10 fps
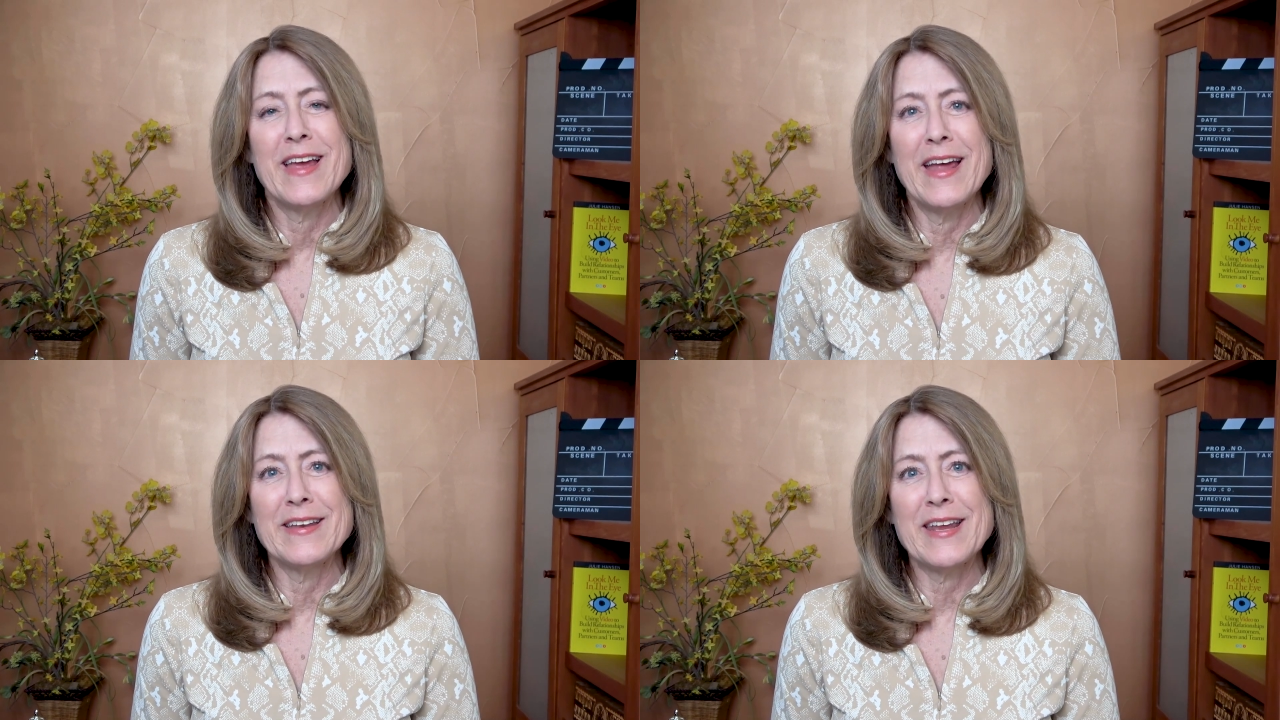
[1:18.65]

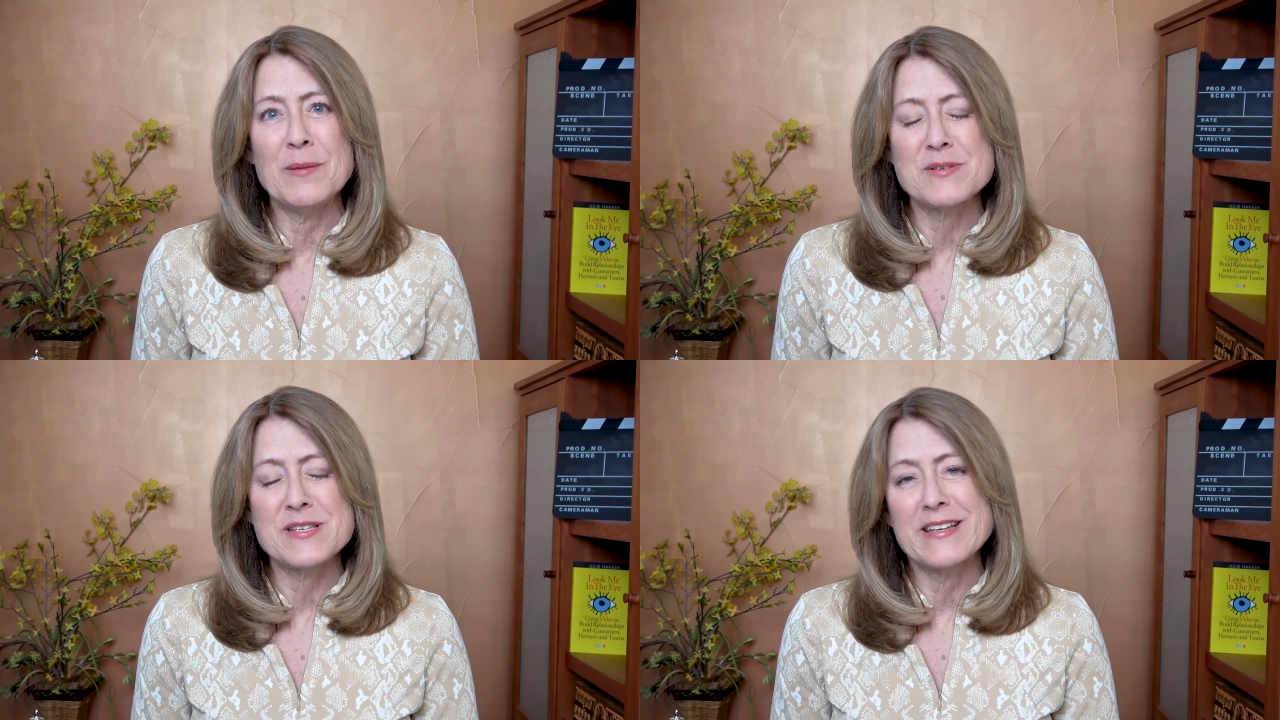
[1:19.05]
and
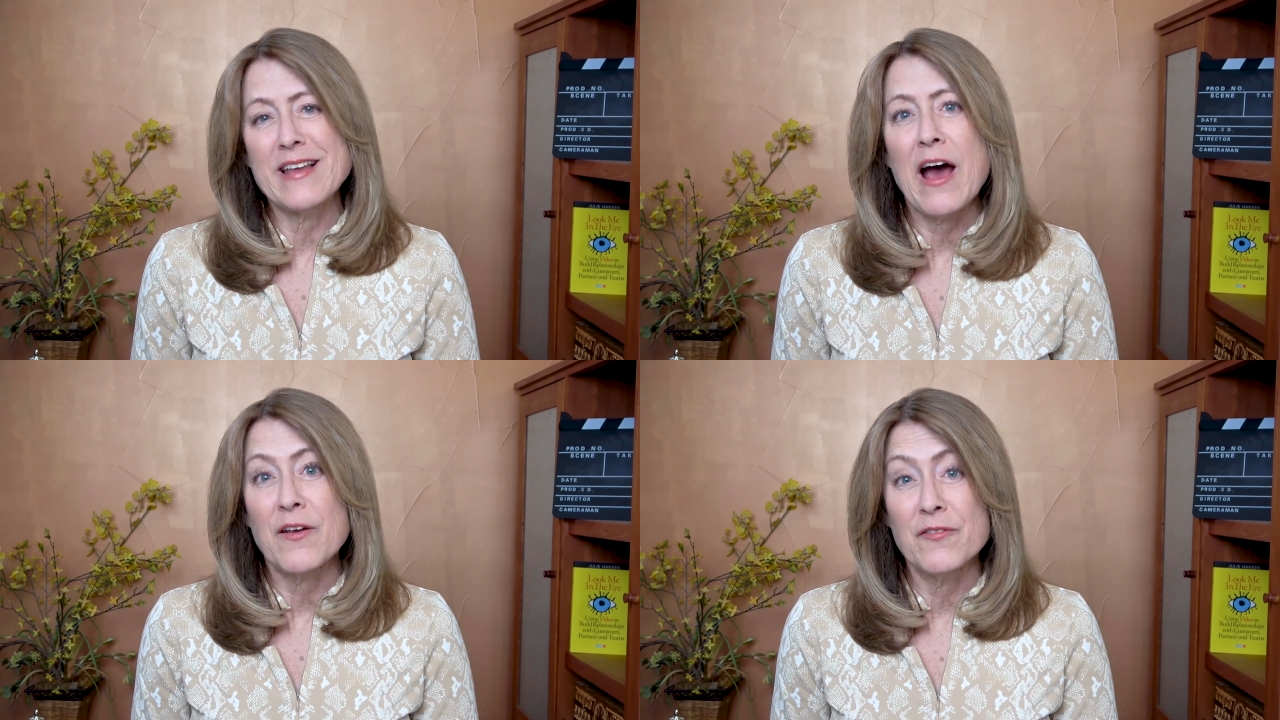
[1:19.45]
keeps it
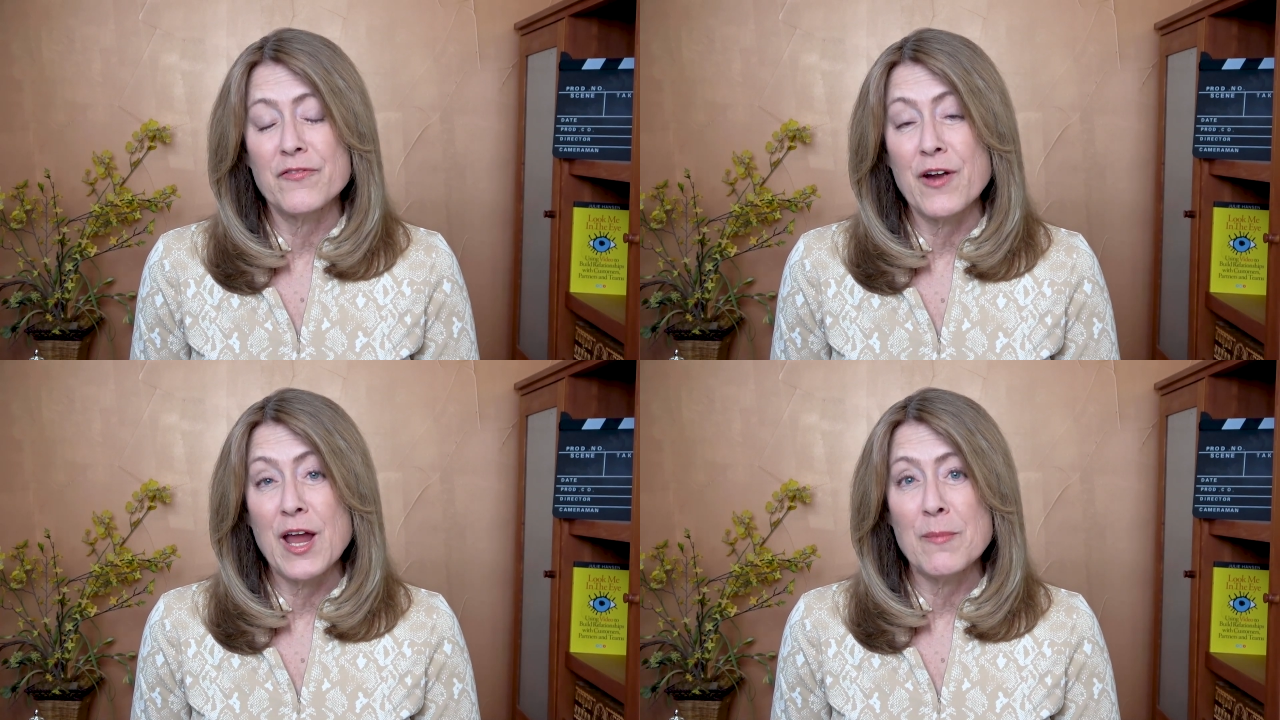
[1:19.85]
out of
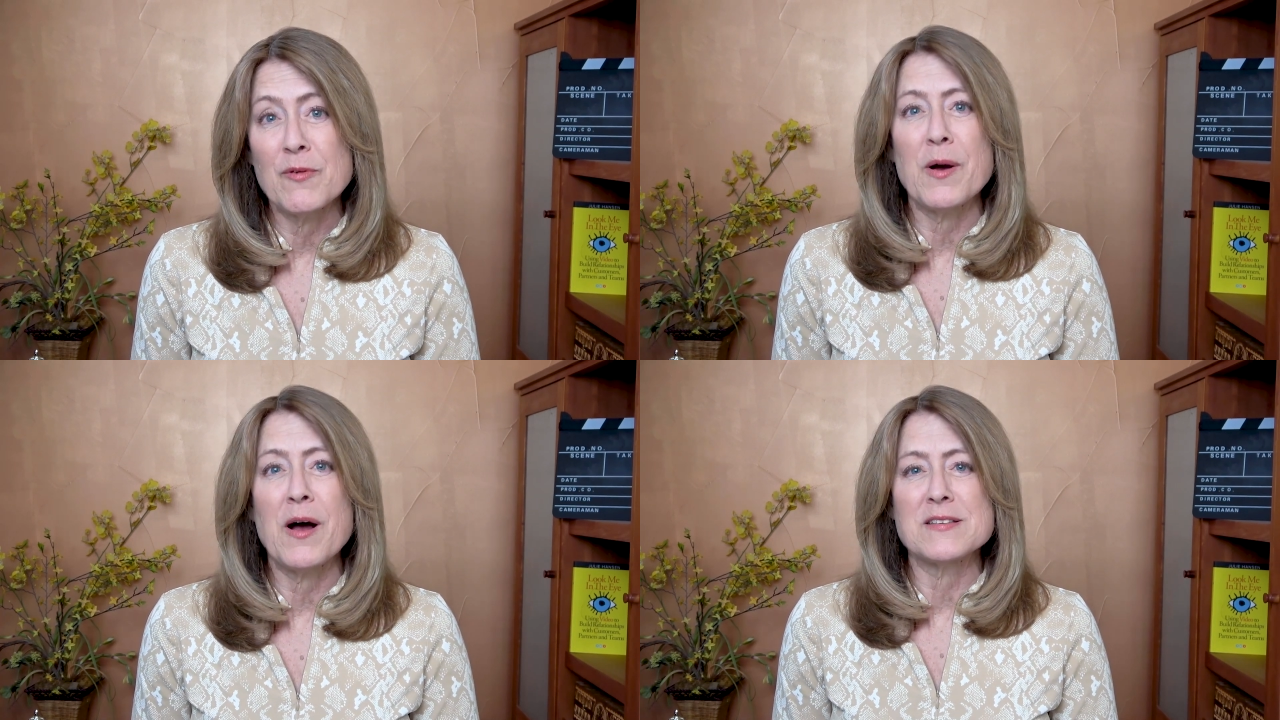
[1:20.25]
frame
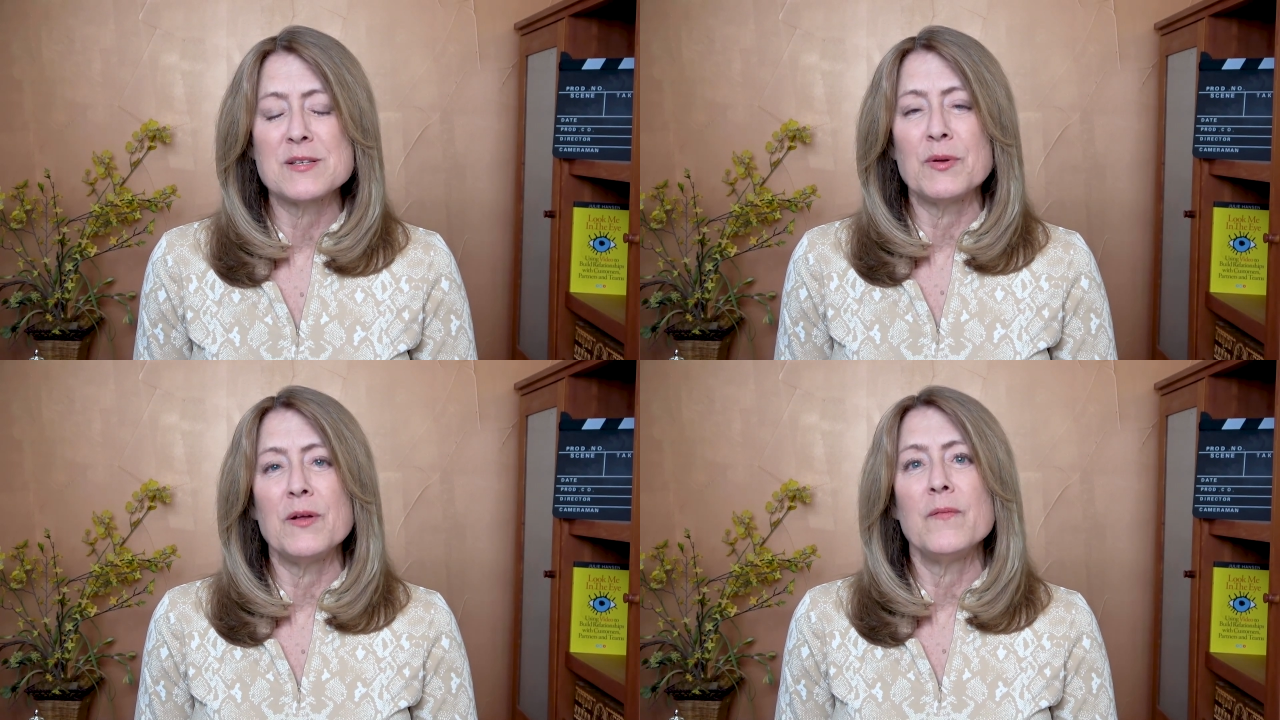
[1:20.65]
if
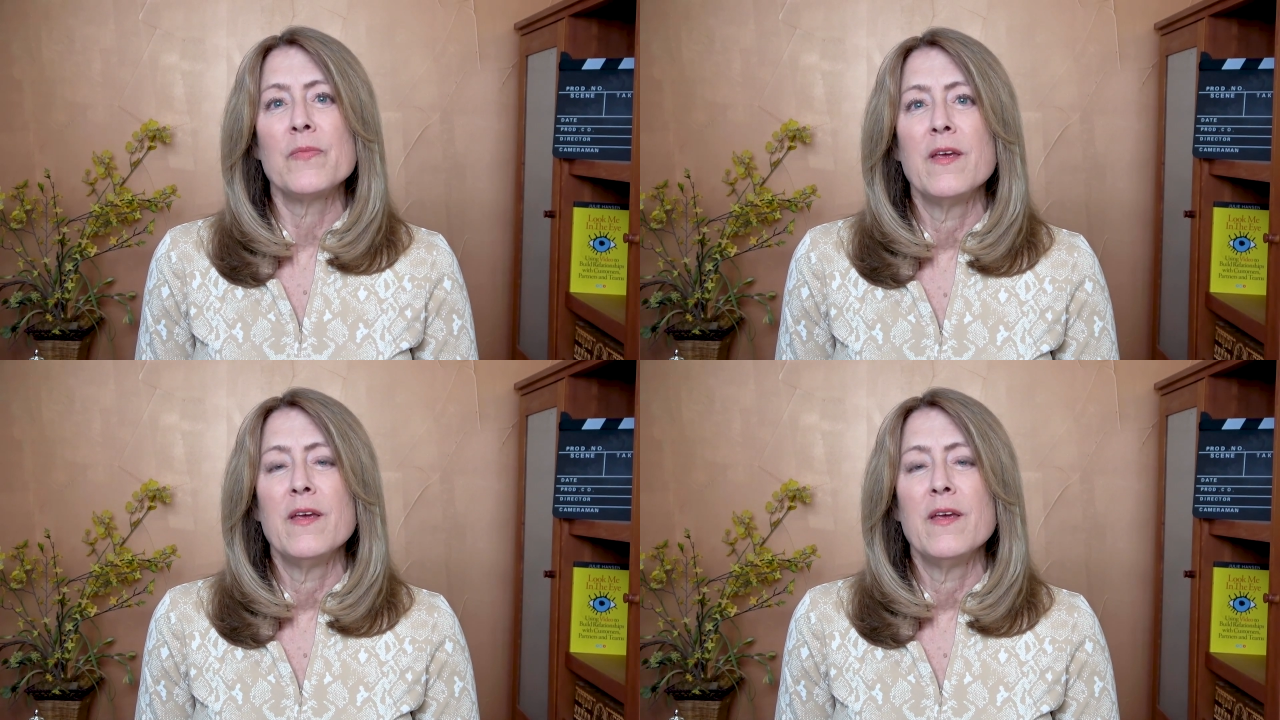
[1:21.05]
possible.